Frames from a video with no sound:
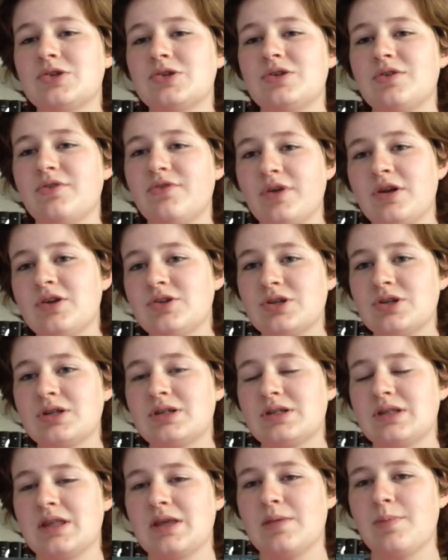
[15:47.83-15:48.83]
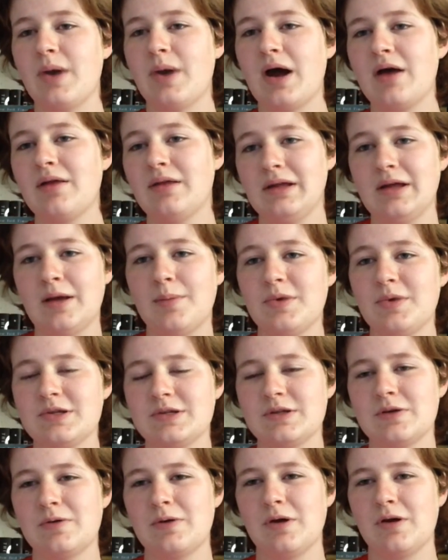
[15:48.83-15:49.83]
finishes the pilot
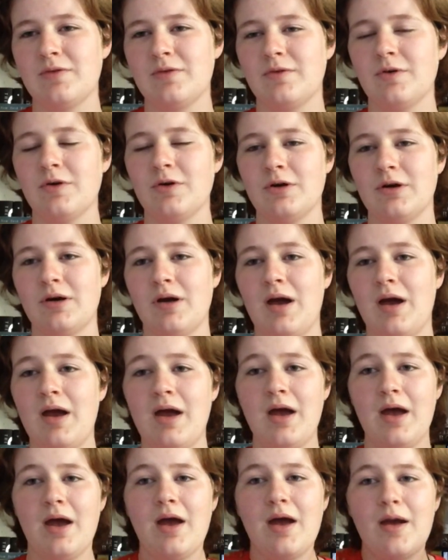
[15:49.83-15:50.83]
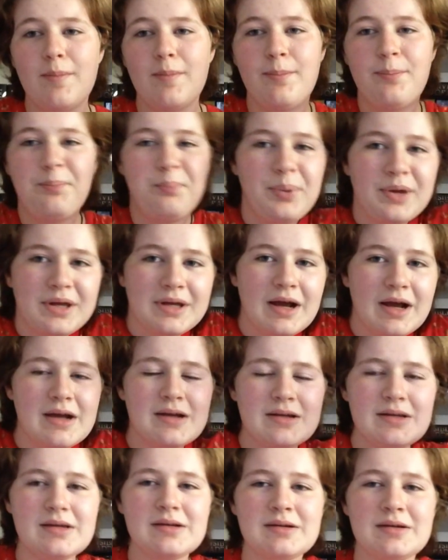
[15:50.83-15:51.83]
episode of her big
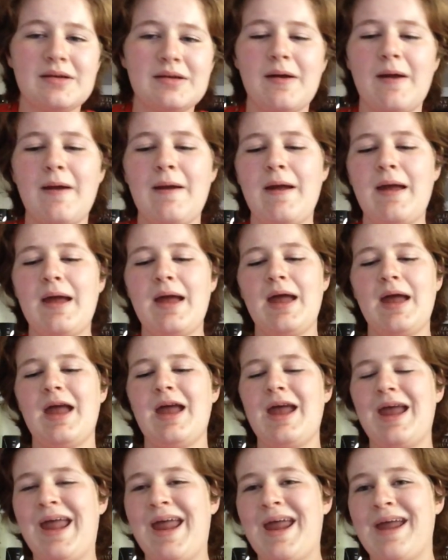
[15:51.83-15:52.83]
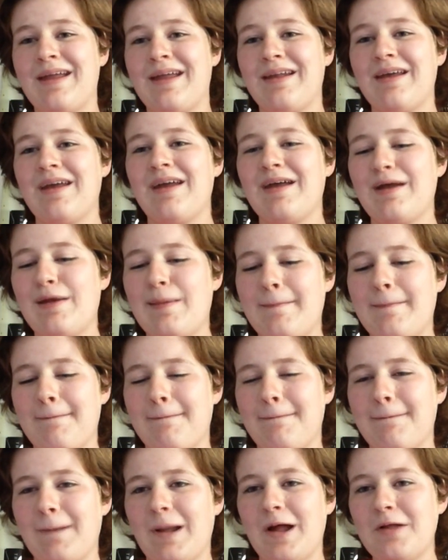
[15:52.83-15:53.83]
idea. And
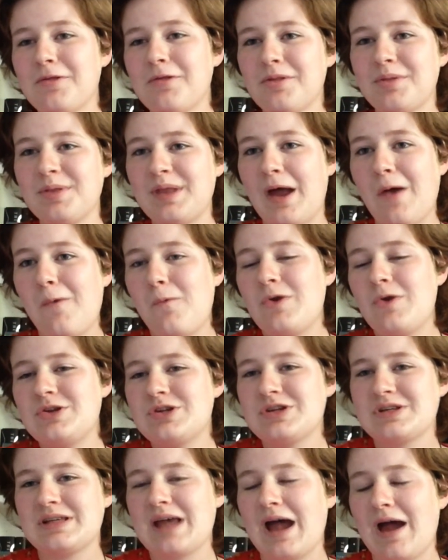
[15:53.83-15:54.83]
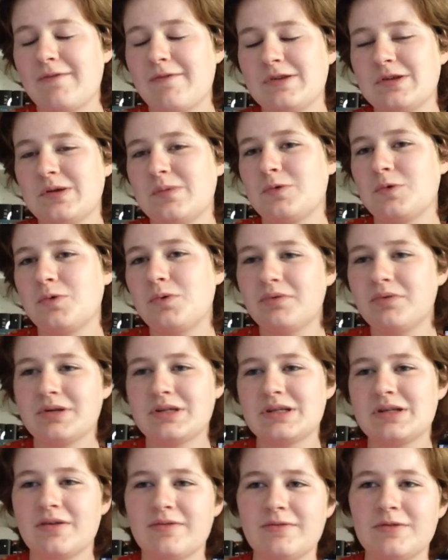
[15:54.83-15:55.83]
other than that, we just have some cool
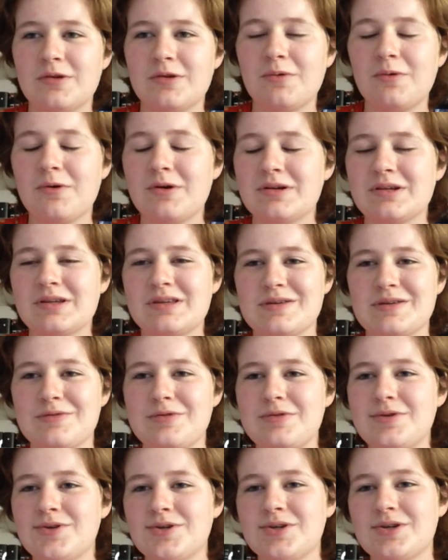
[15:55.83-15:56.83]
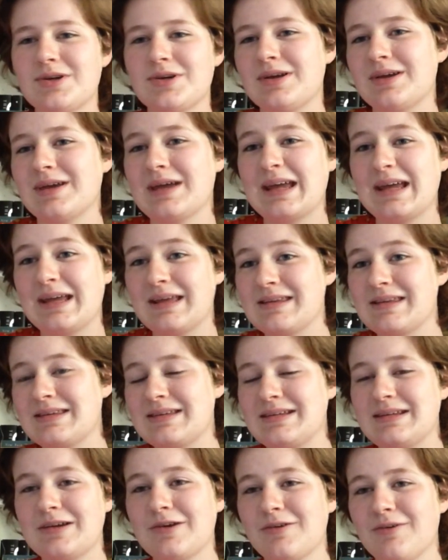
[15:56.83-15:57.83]
stuff in the works, so you should
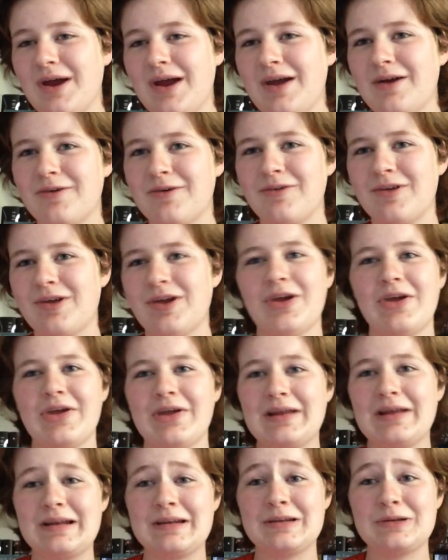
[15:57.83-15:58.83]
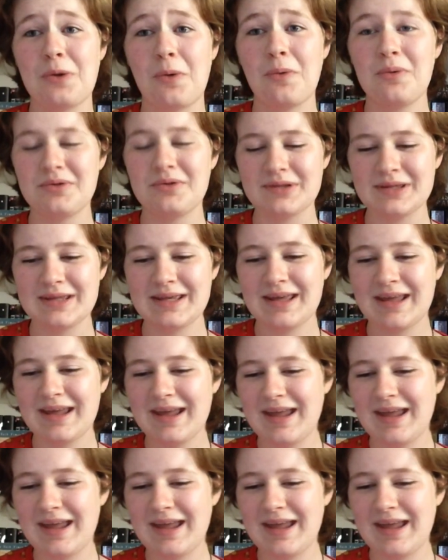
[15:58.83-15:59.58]
stick around. Totally.